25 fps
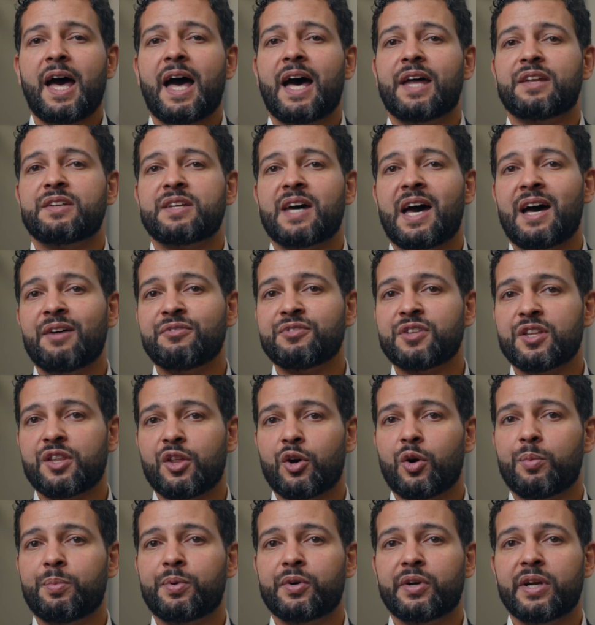And after
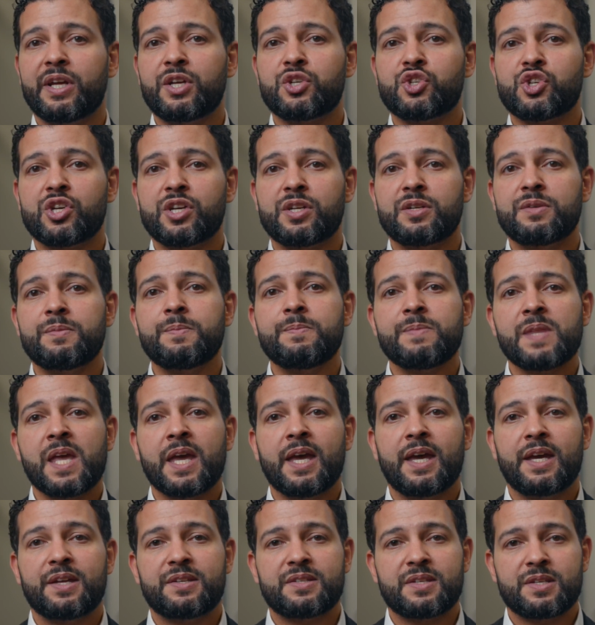the operation,
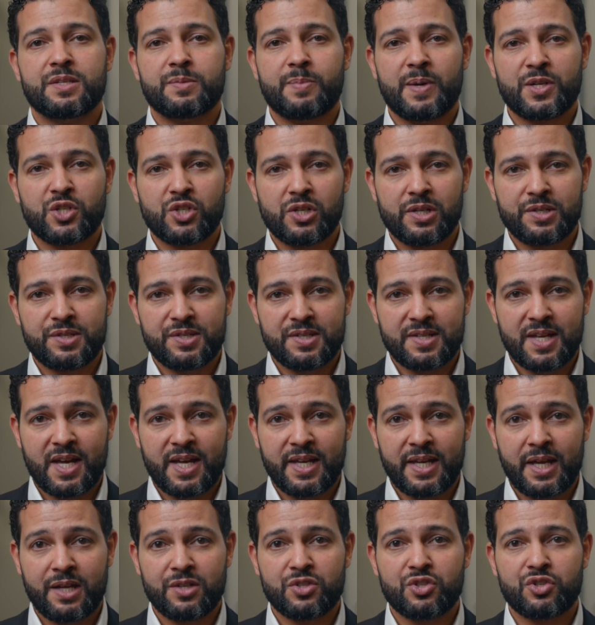it's a specialist
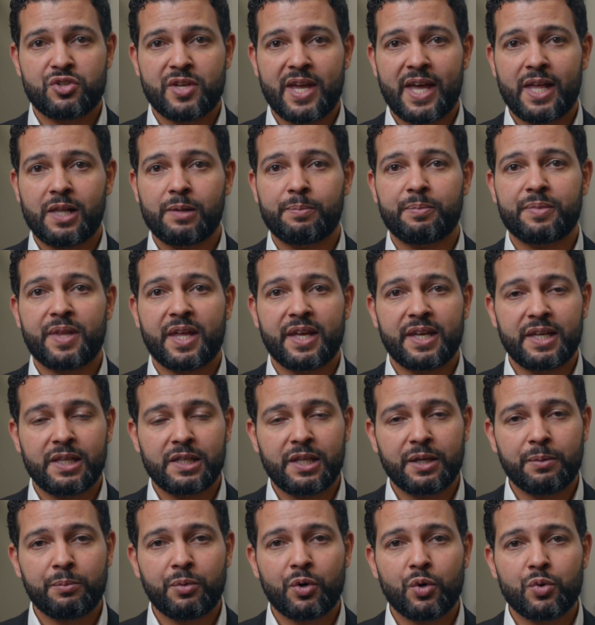diet to help the
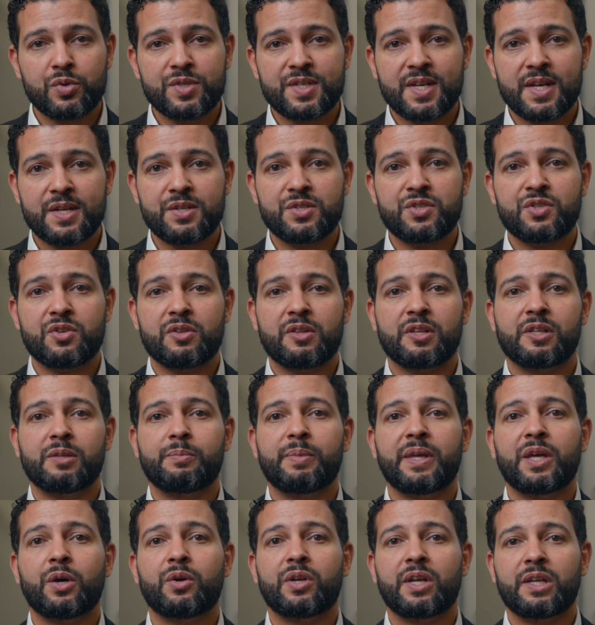healing process, so
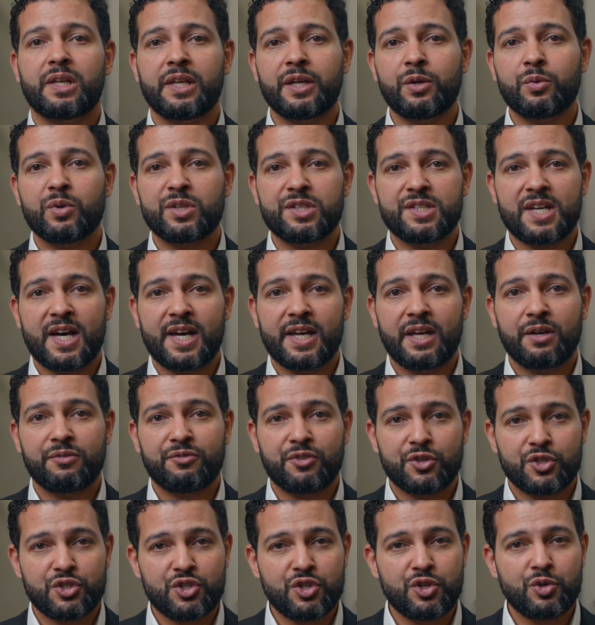they'll be on a liquid
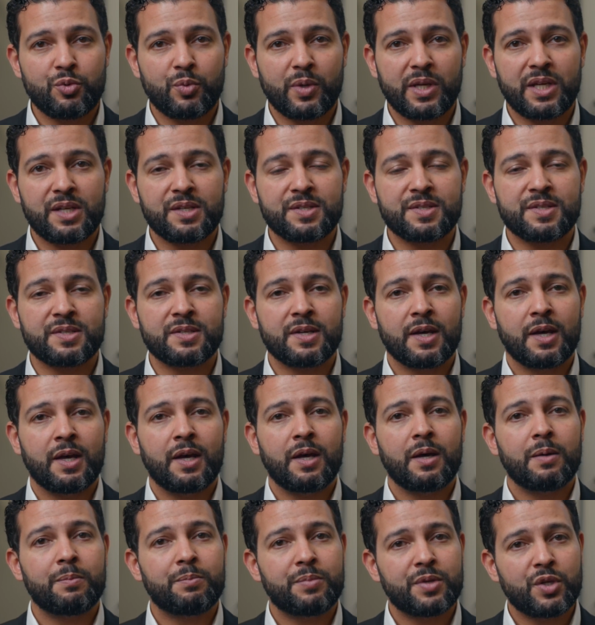diet for 2 weeks,
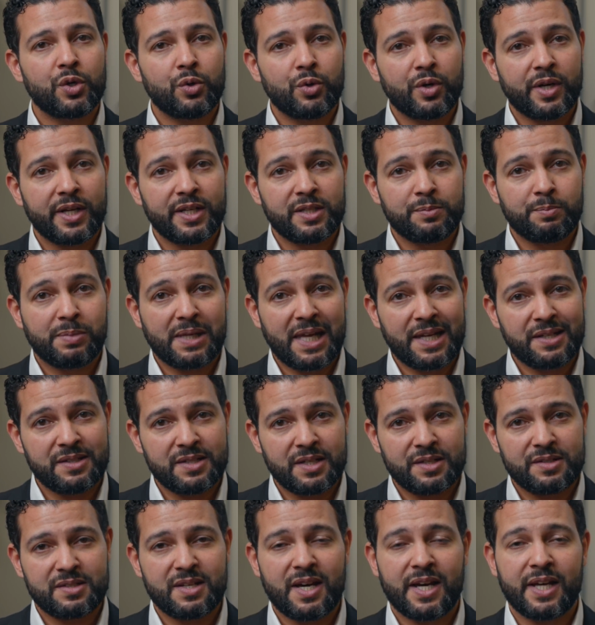pureed
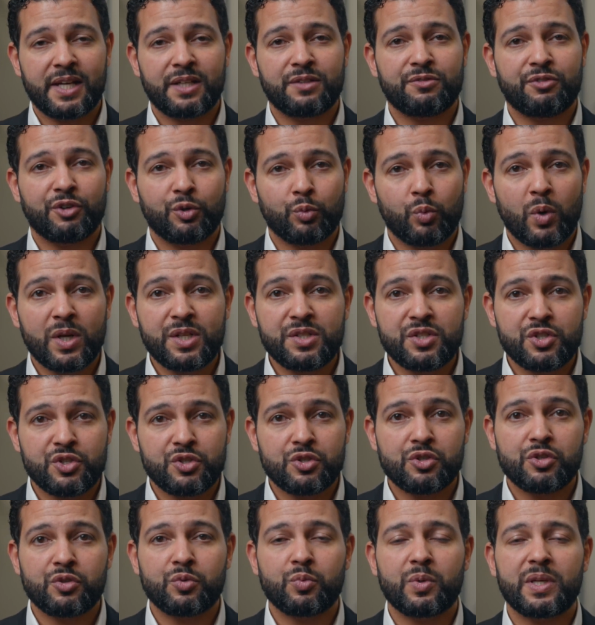blended diet for 1 to
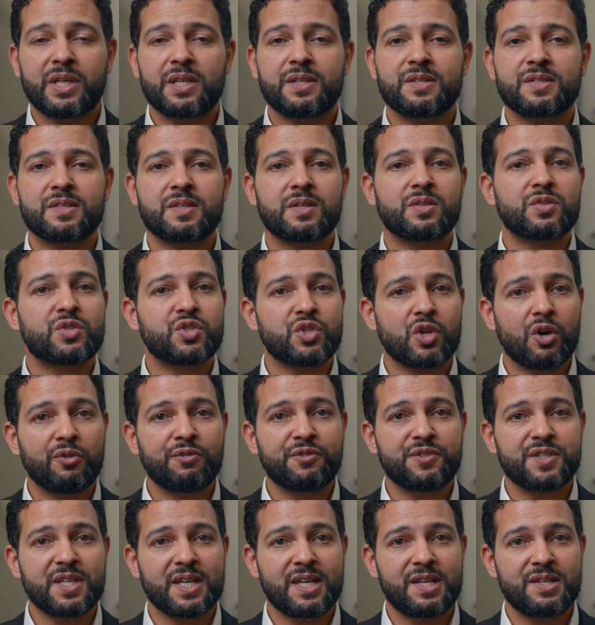2 weeks,
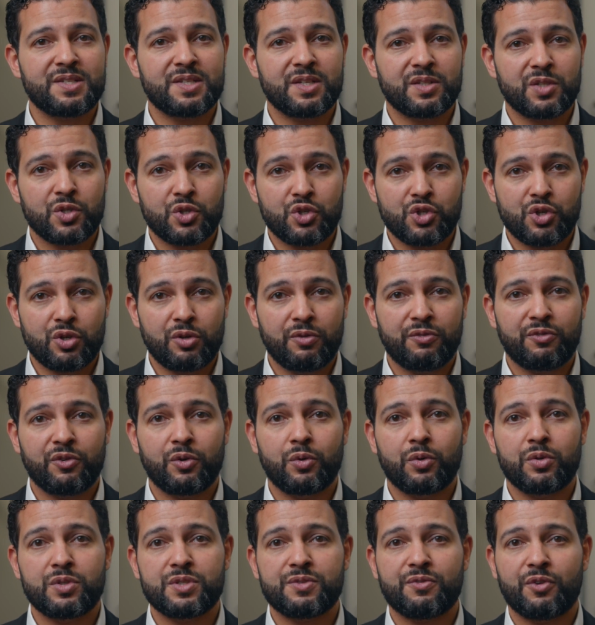soft, easy to chew
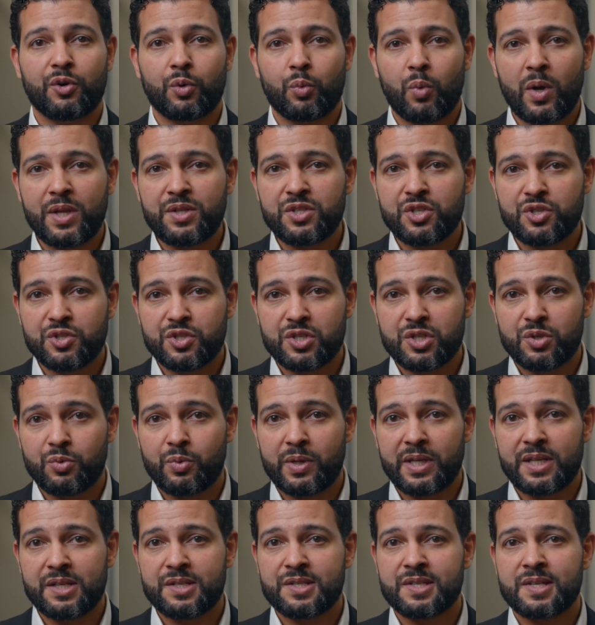foods for 1 to 2
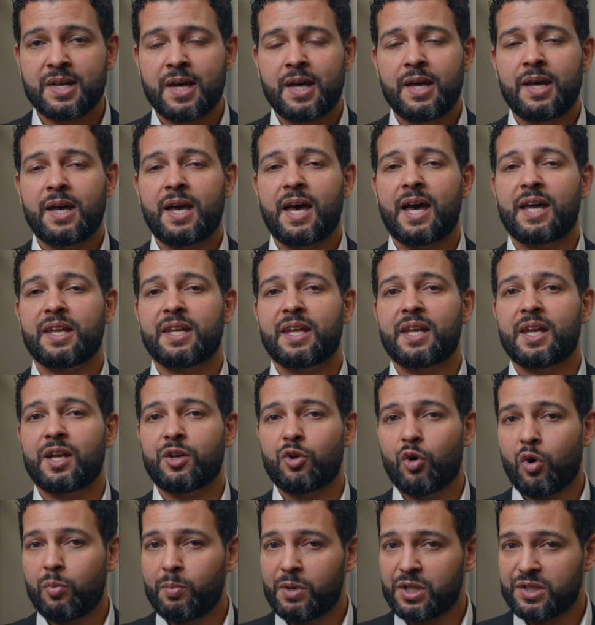weeks, and then a
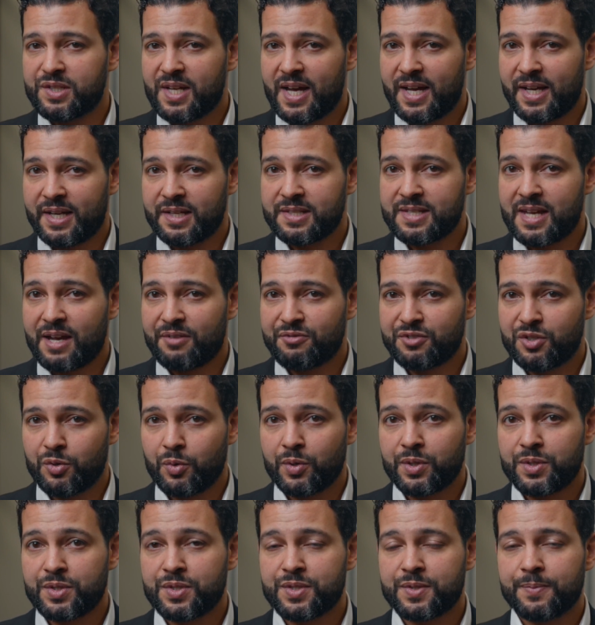normal diet
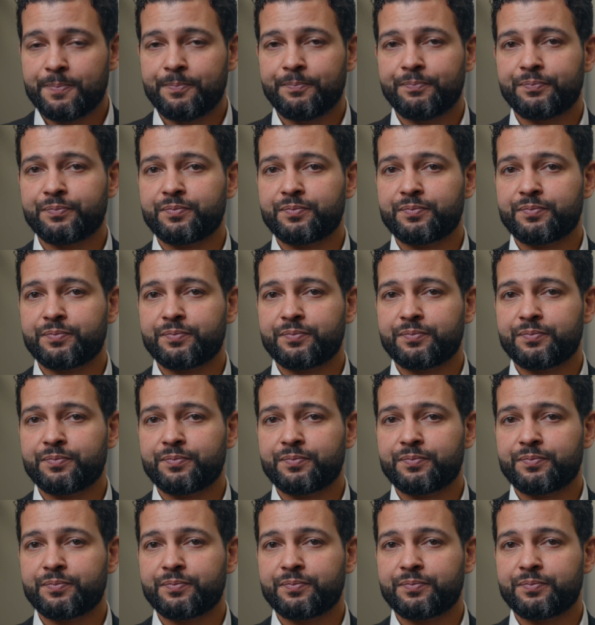afterwards.